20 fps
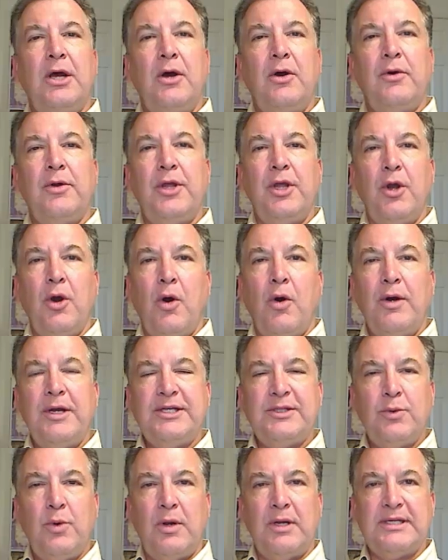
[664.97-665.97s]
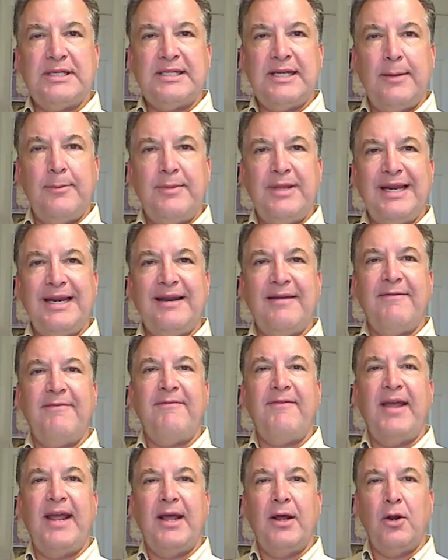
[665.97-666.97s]
So you always want something
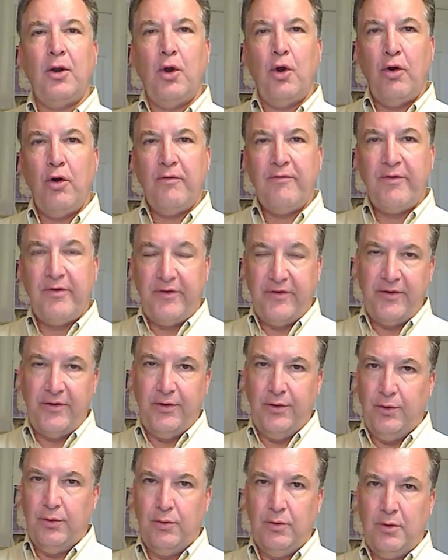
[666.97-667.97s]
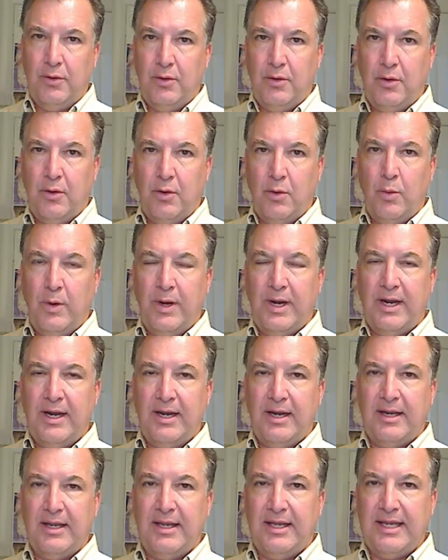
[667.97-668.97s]
to fail over to
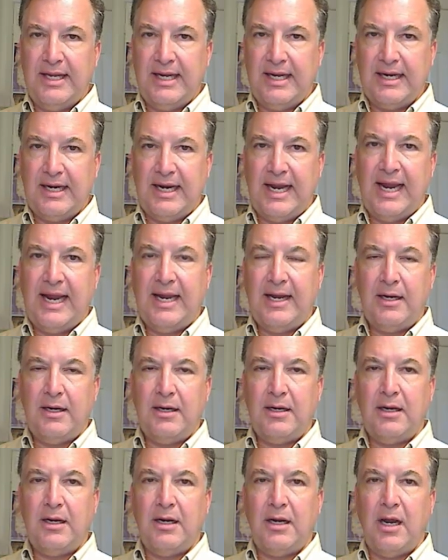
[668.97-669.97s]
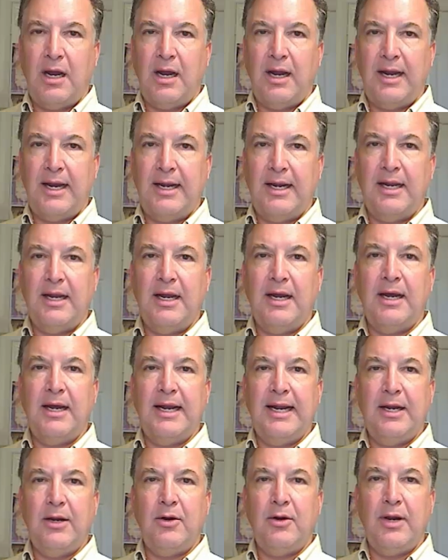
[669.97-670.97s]
when the landline
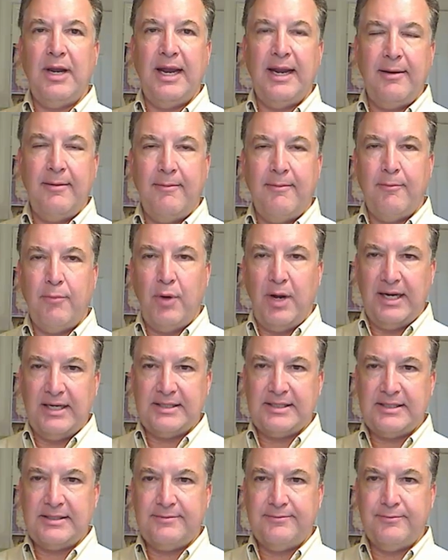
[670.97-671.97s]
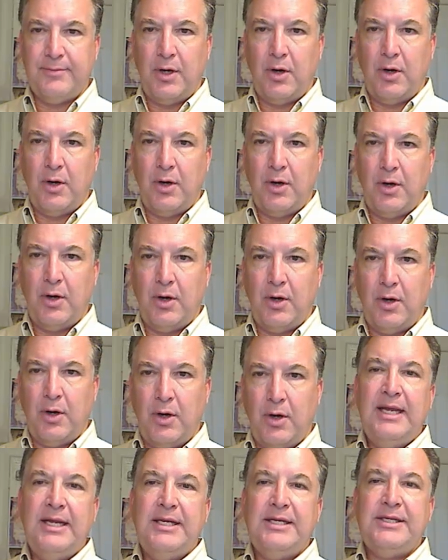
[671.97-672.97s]
internet breaks. All right,
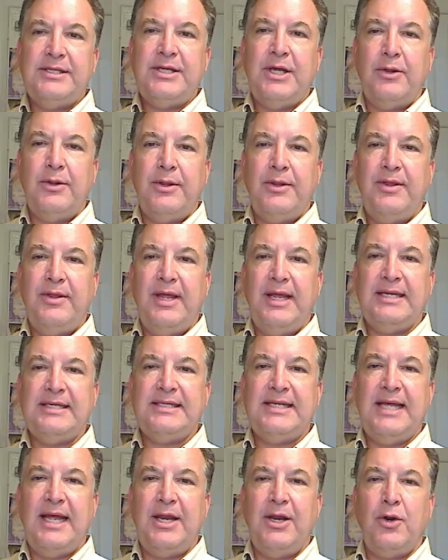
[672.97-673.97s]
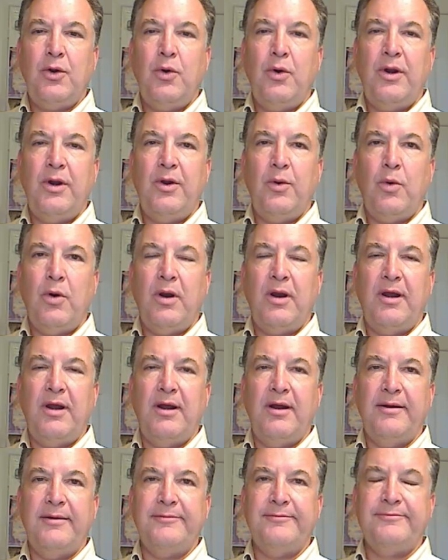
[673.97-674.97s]
so the things that you're going to
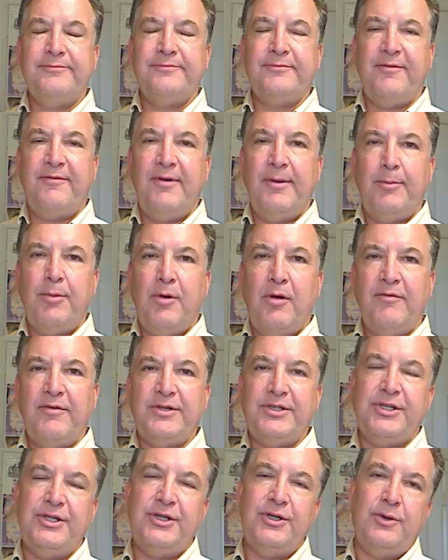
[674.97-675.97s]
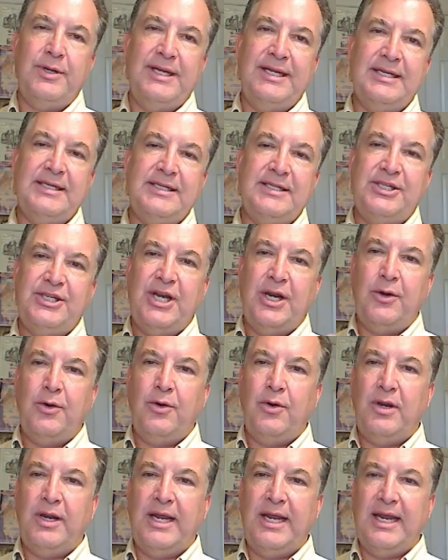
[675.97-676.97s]
want to flip over to is
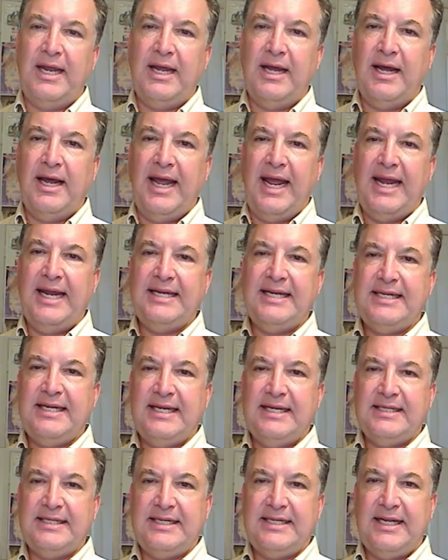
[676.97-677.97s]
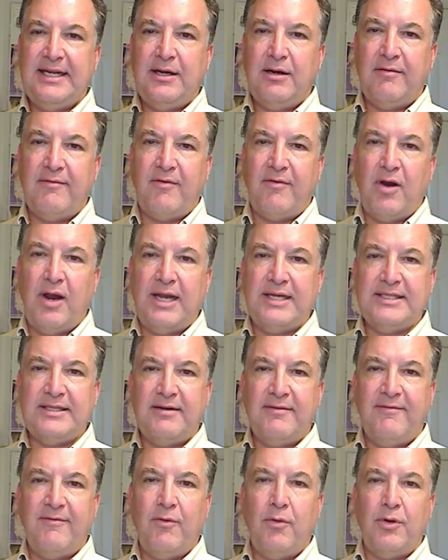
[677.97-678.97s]
generally AT&T or
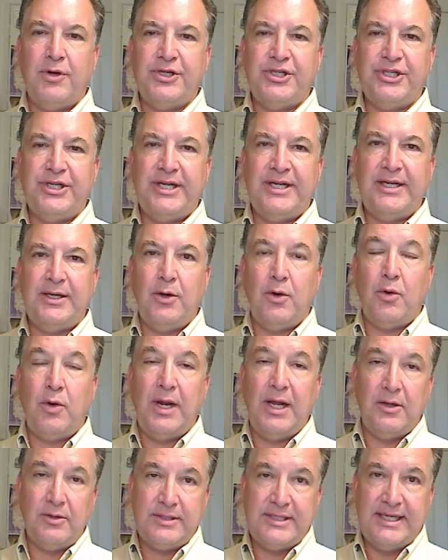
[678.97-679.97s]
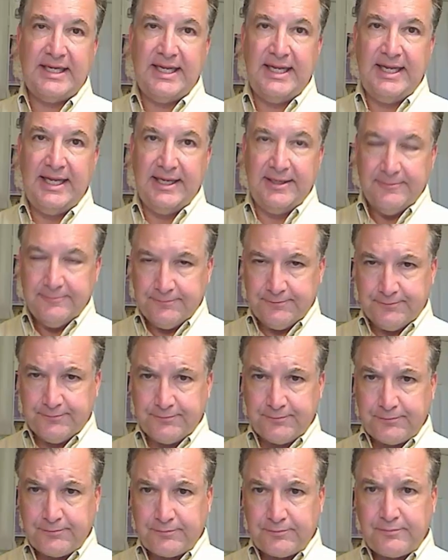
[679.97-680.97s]
Verizon 4G or LTE.
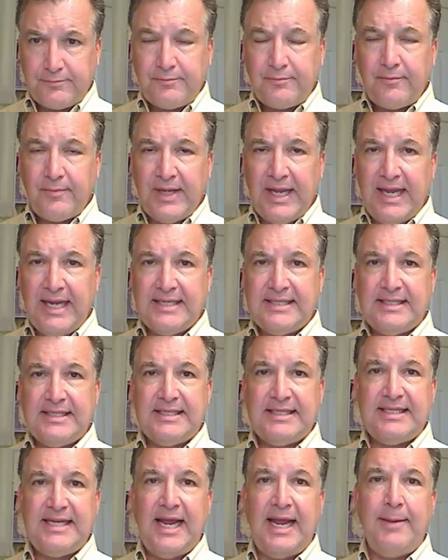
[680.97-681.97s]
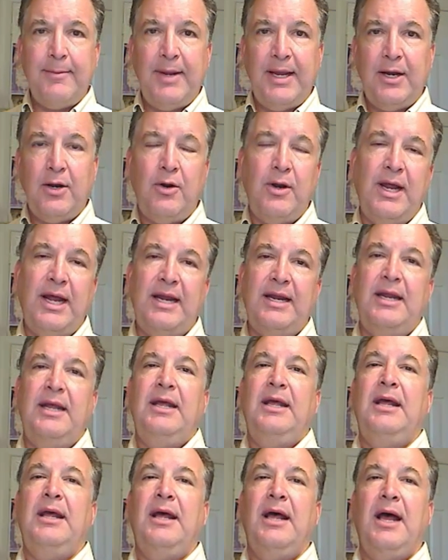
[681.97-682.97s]
It's the same
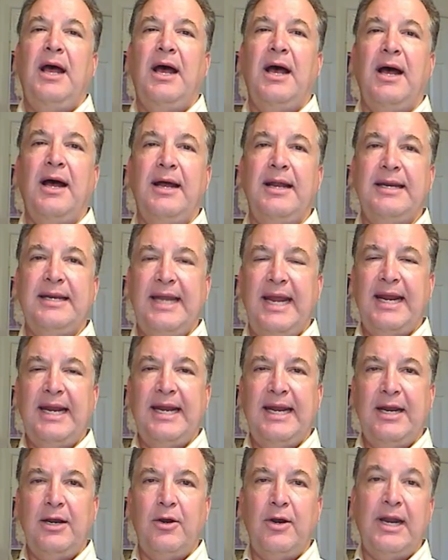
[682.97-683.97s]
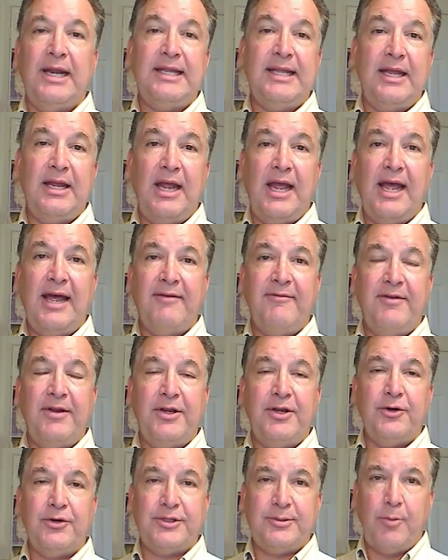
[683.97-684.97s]
internet, data internet that you
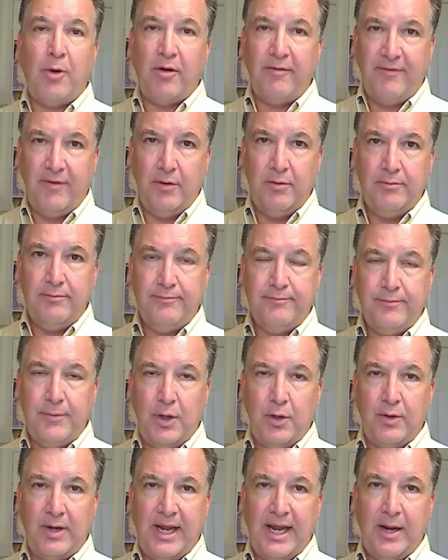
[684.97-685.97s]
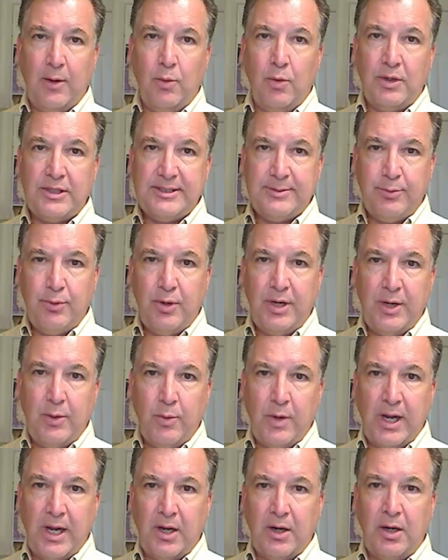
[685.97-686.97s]
have in your smartphone. Okay, it works
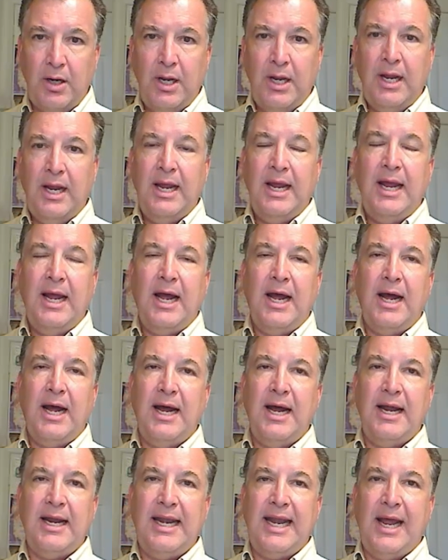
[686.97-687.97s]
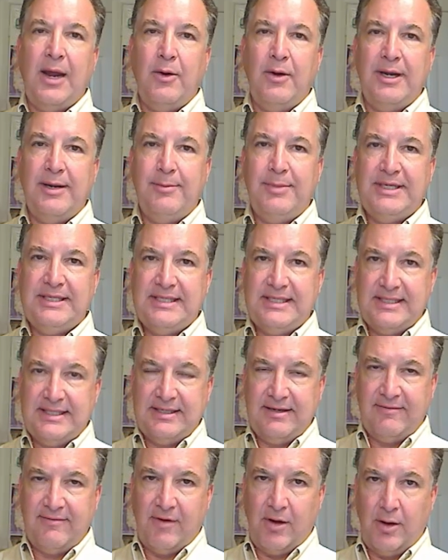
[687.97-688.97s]
pretty well. Now, in a
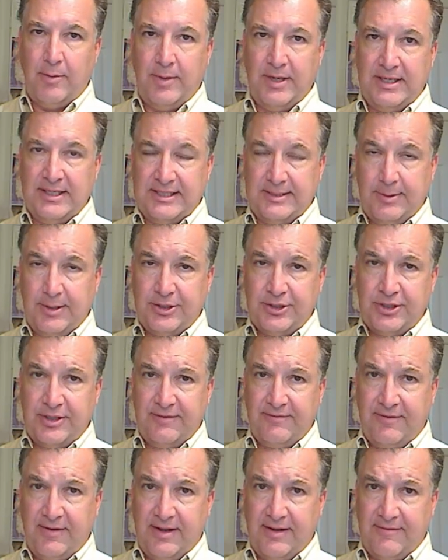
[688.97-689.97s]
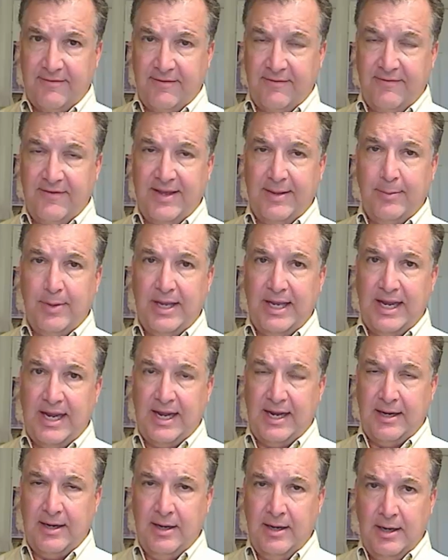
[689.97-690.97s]
business environment, especially if you have a
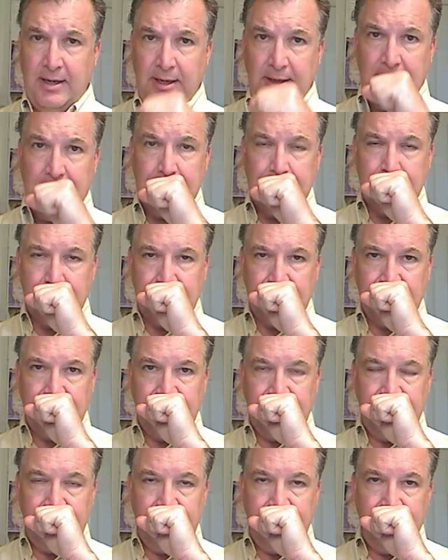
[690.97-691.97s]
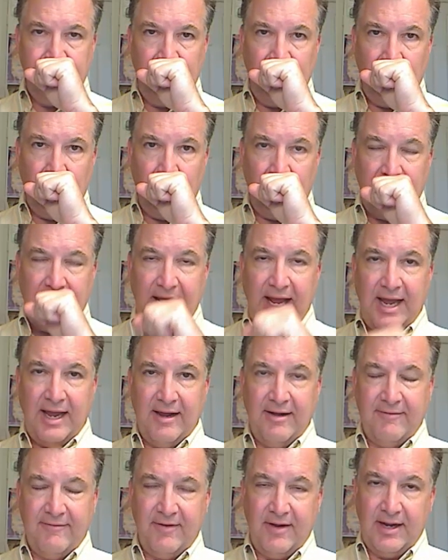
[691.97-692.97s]
VPN or you
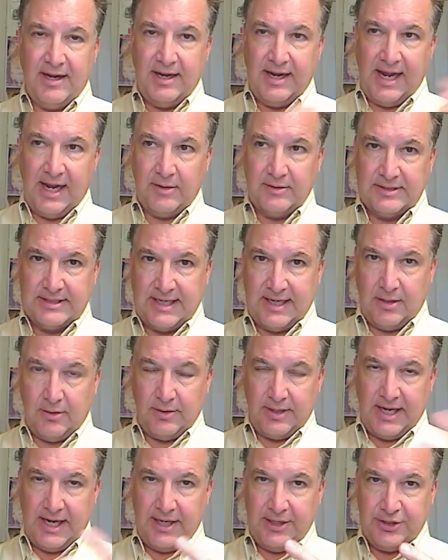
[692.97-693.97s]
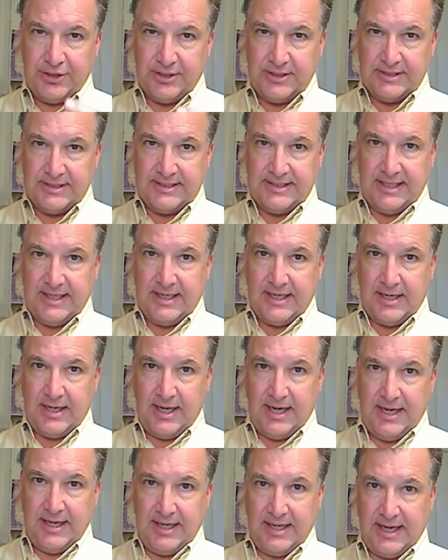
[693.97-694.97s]
have outside locations
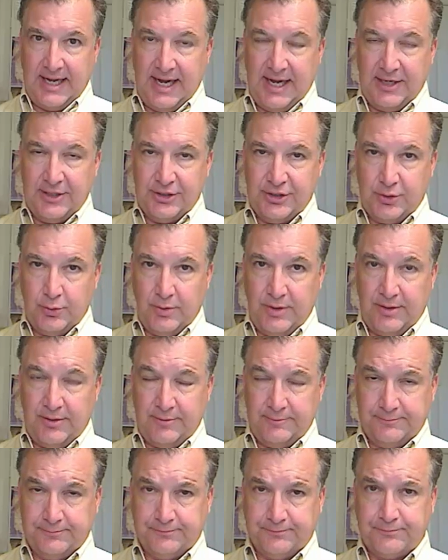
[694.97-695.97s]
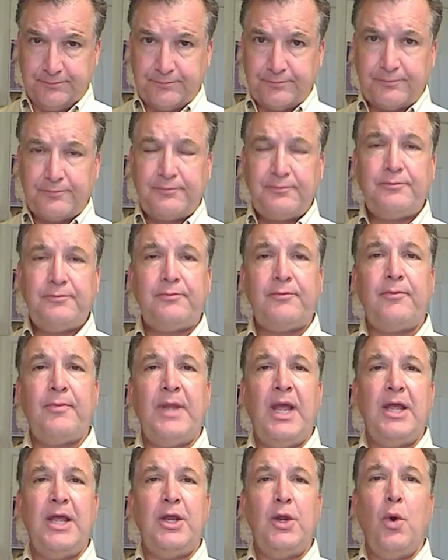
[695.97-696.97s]
engaged with
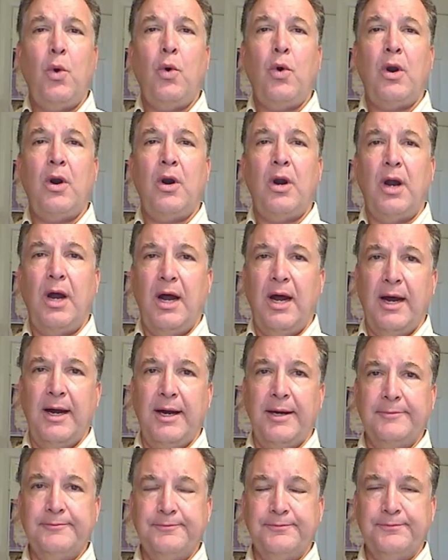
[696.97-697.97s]
your